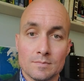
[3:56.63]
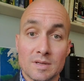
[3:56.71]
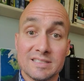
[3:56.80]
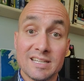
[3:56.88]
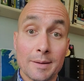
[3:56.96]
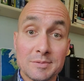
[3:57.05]

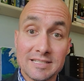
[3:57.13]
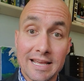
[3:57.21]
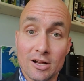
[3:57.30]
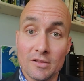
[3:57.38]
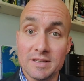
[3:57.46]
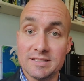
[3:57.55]
Stay up to
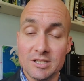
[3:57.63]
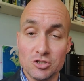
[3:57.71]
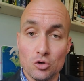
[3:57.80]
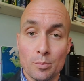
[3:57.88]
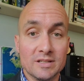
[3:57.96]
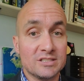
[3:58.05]
date on this
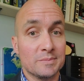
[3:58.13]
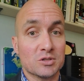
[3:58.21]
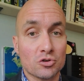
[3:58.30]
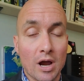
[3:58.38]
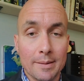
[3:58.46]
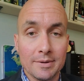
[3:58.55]
issue by
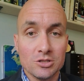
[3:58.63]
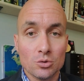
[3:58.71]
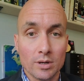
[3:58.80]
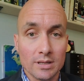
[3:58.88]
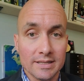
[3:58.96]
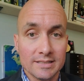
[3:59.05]
subscribing to
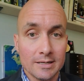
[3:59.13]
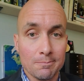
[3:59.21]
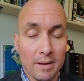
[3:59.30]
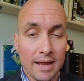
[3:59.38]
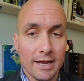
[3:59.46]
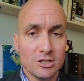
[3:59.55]
our LinkedIn
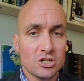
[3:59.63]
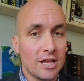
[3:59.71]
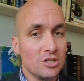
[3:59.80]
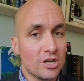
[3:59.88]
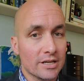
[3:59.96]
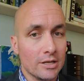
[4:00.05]
page and
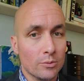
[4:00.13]
checking